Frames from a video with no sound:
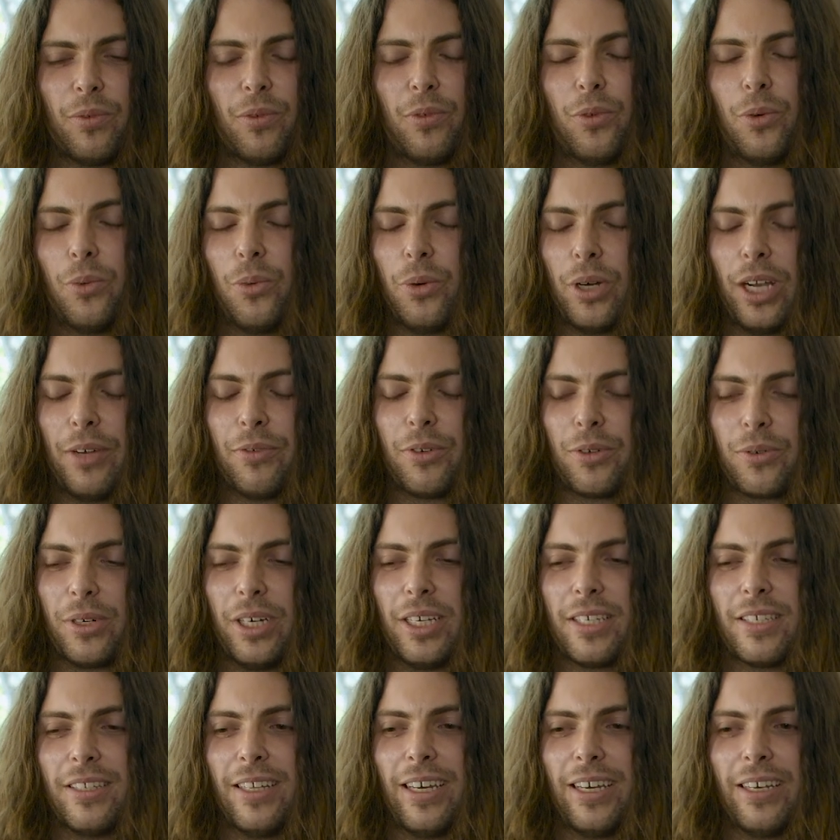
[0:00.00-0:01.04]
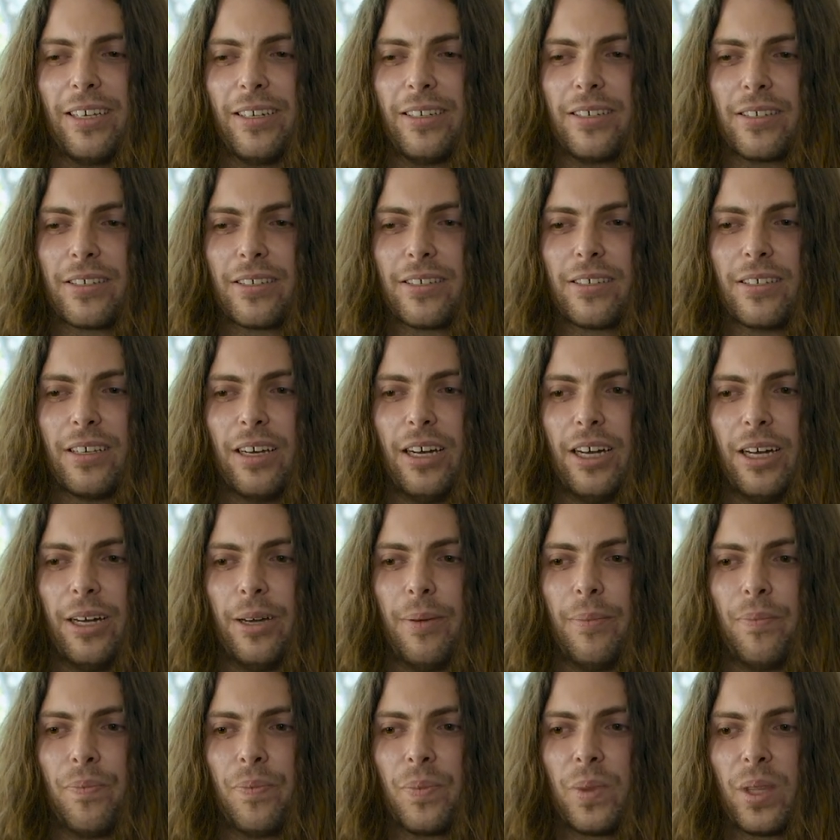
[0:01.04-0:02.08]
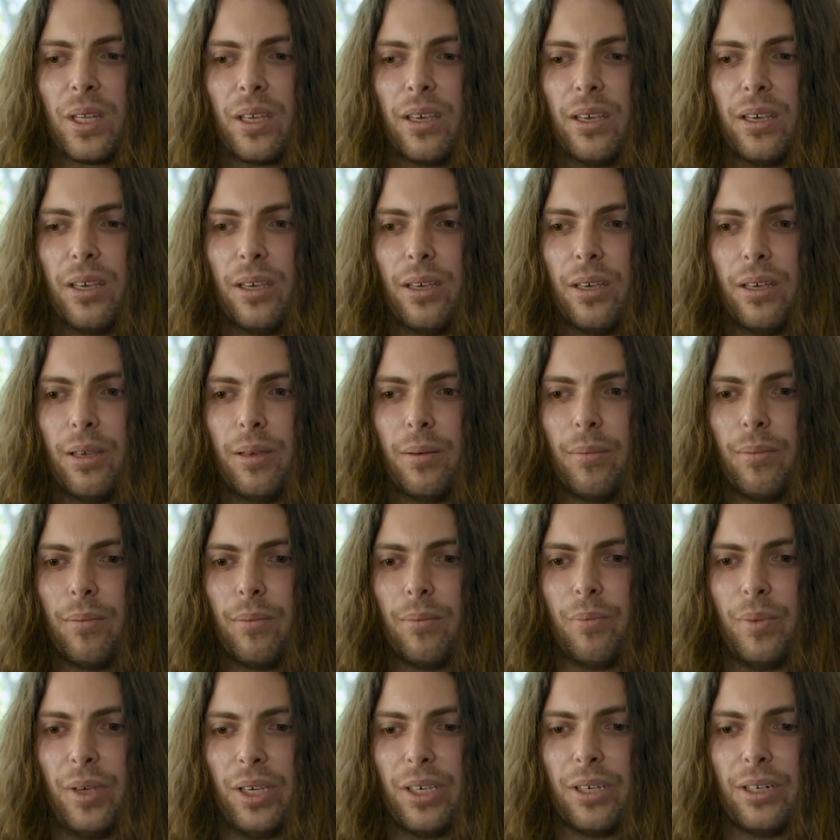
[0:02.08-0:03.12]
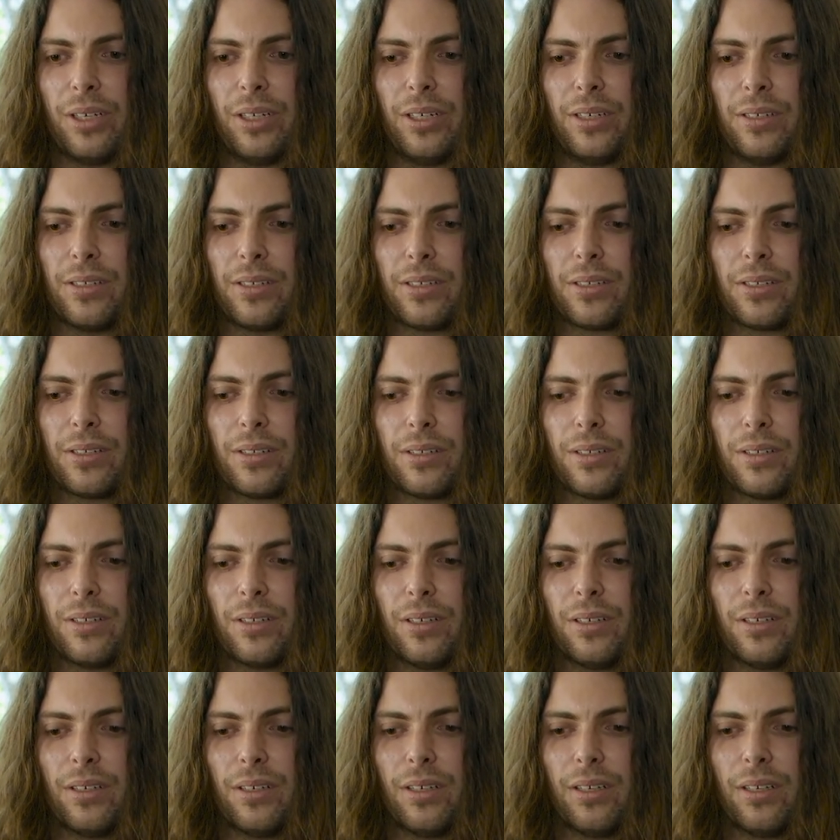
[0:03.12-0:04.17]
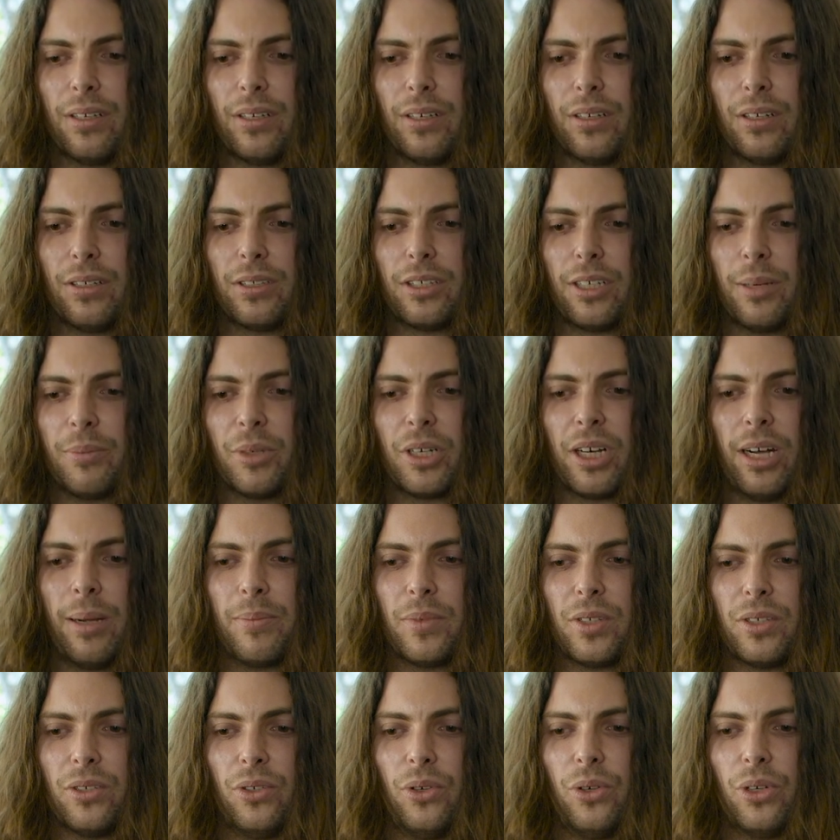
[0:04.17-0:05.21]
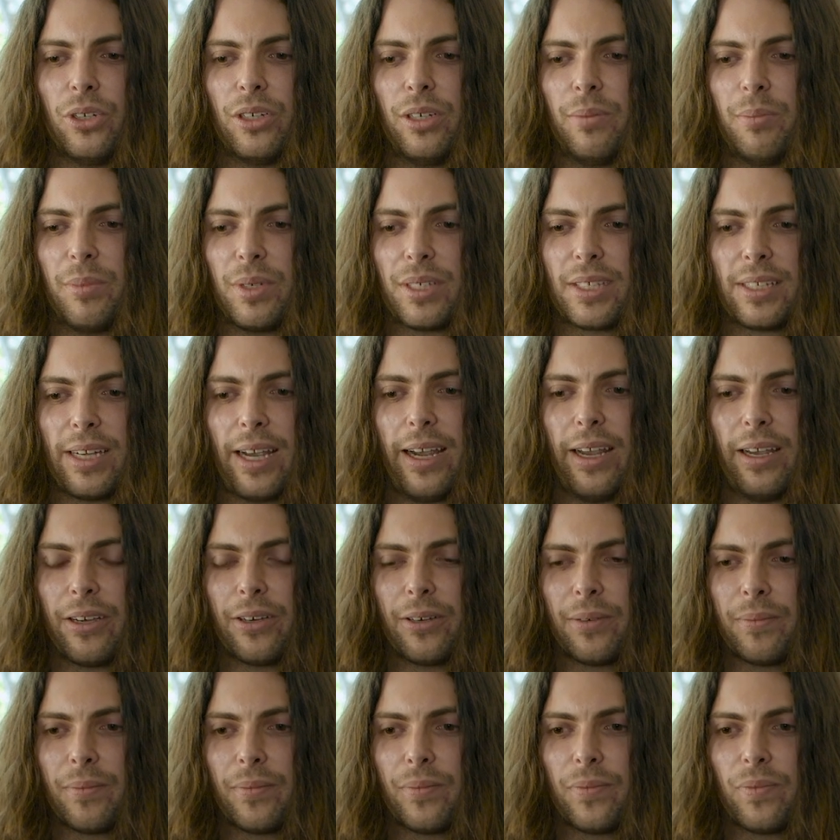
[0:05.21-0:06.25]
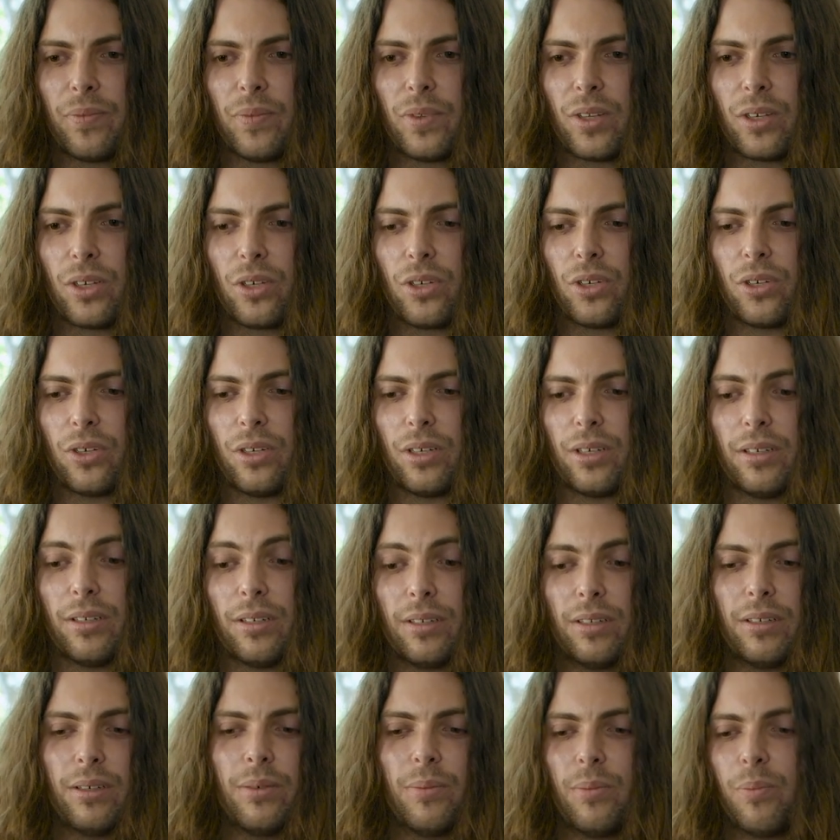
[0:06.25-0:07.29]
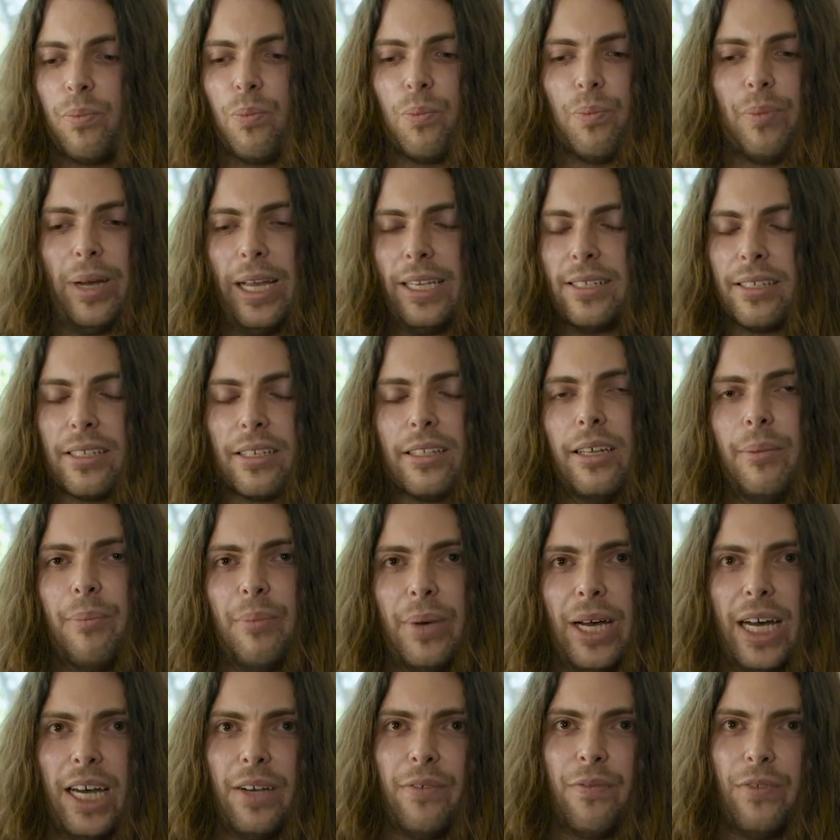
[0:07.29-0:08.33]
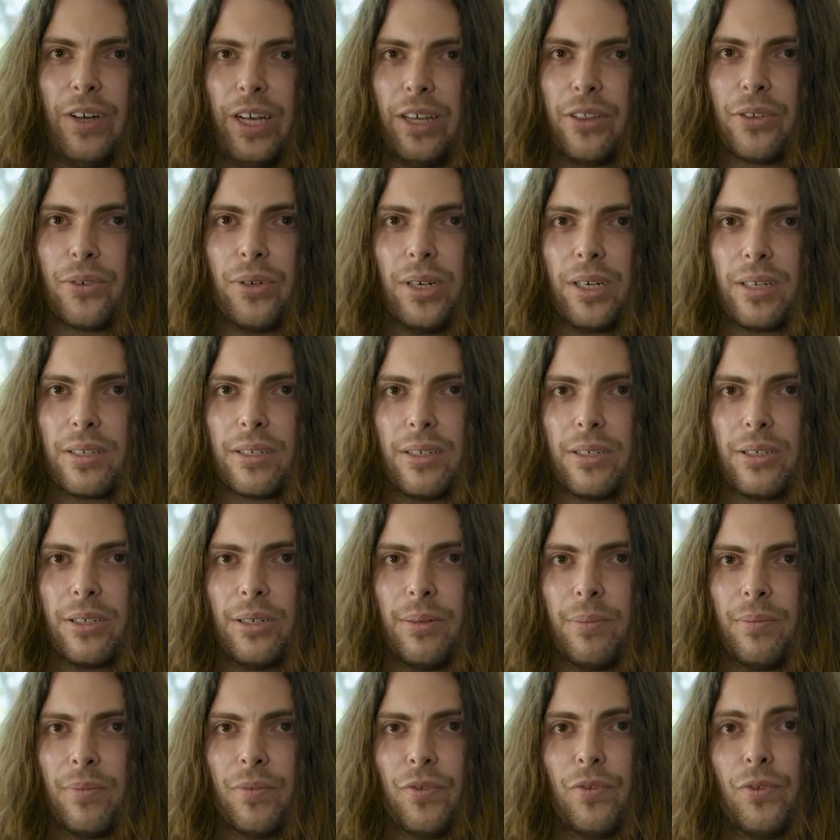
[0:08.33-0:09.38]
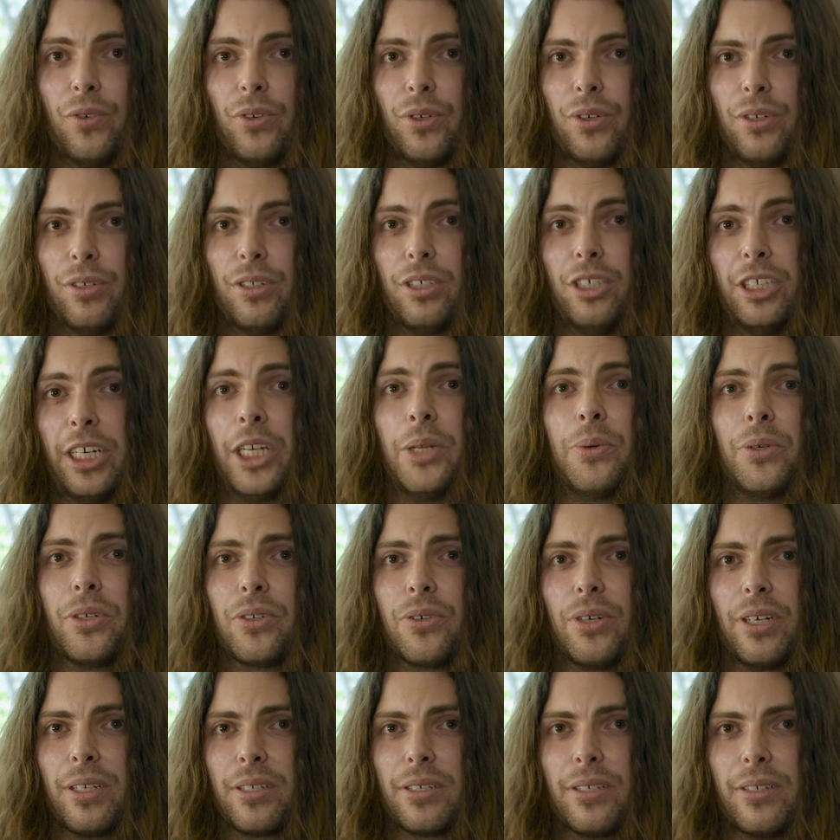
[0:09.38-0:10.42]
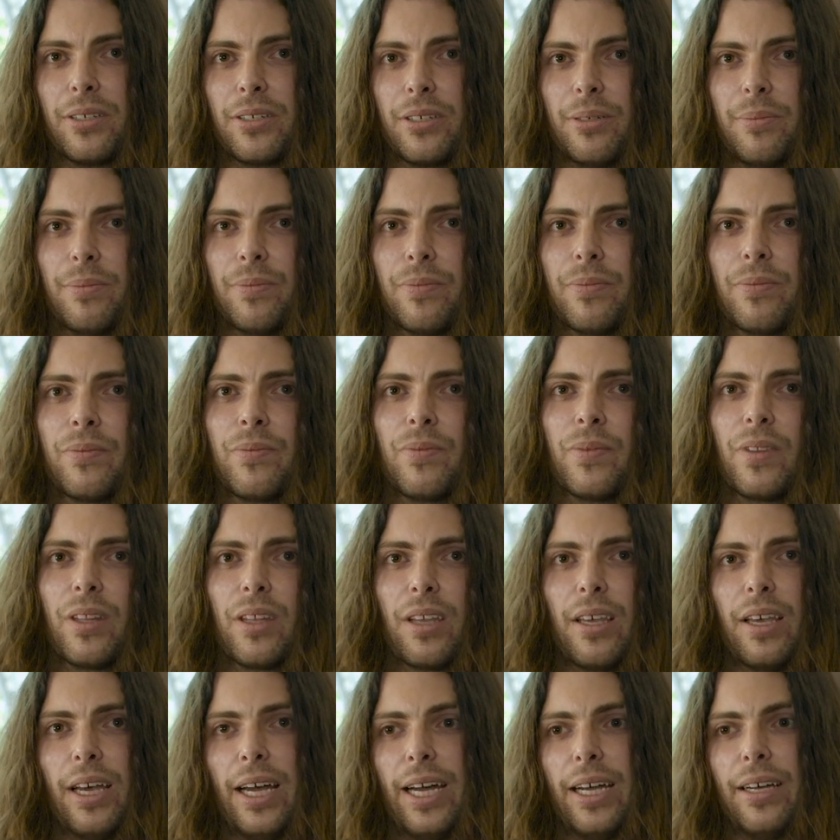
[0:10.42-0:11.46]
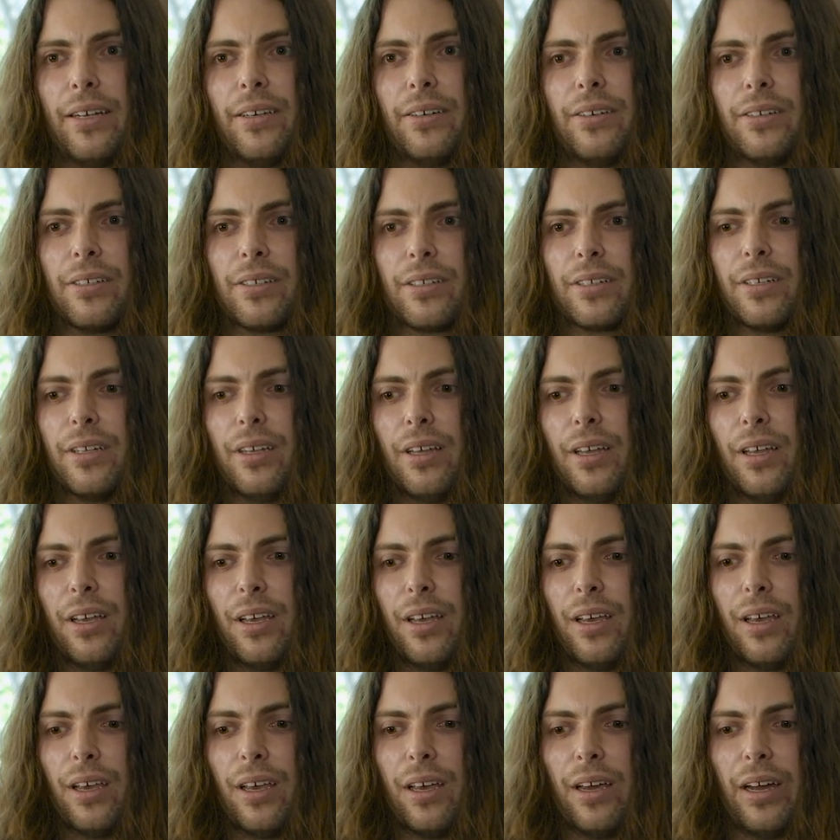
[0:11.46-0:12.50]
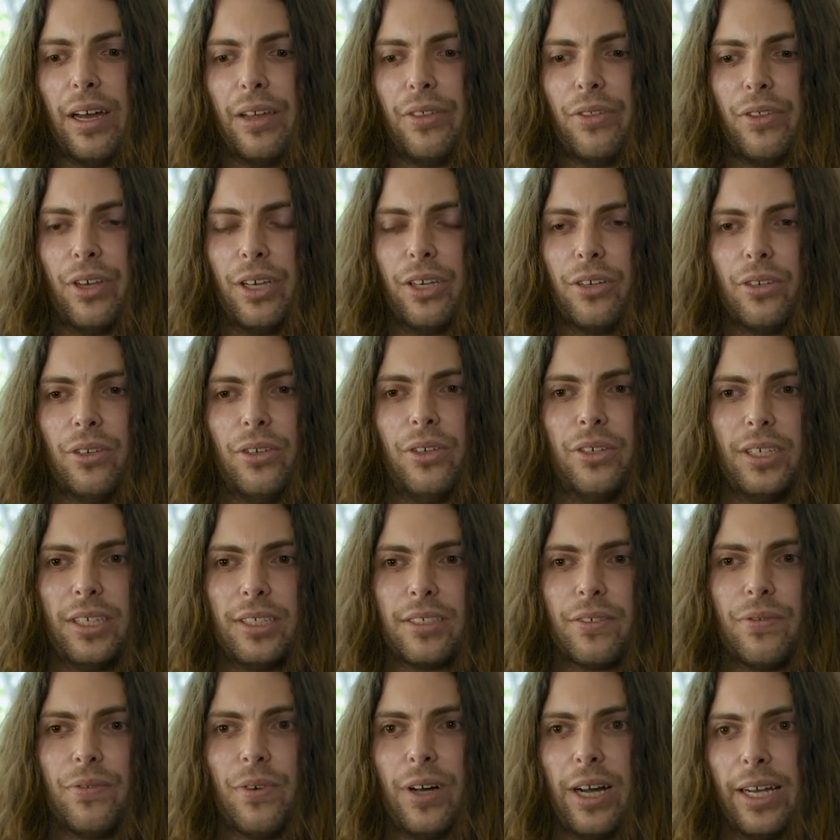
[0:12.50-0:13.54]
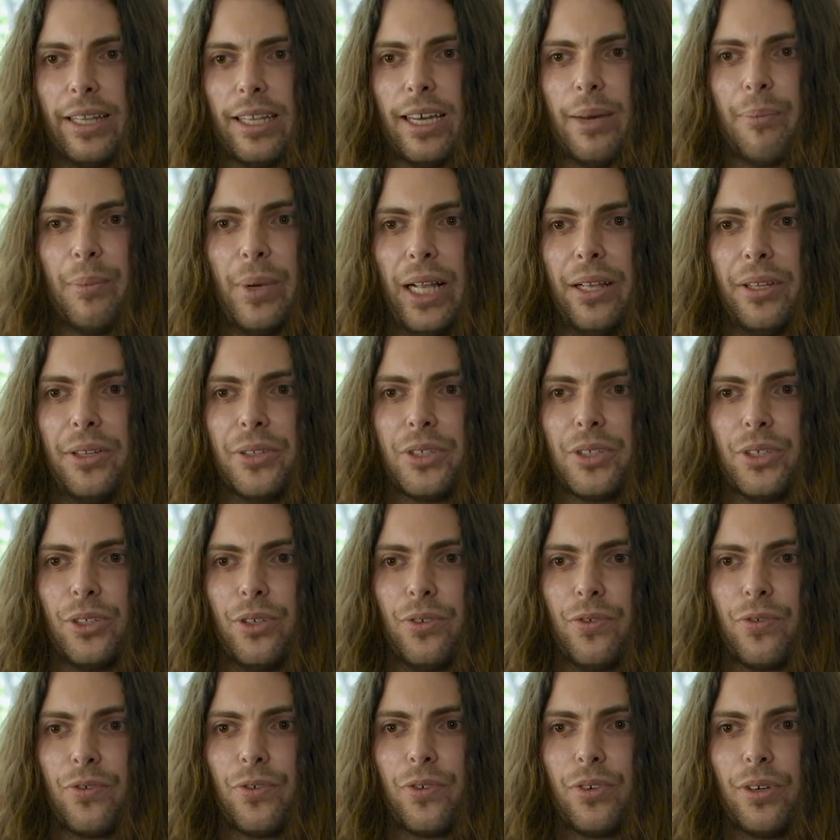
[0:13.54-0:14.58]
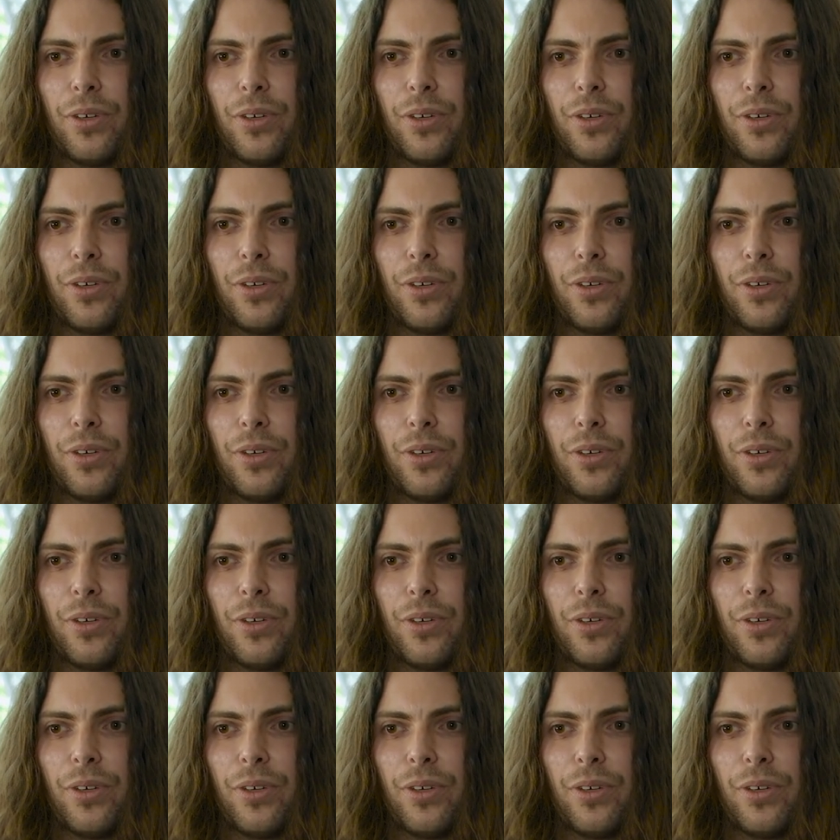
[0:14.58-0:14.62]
for whatever reason that is, because sometimes you can mistake basically bad faith criticism for genuine criticism. And I think you need to find that balance of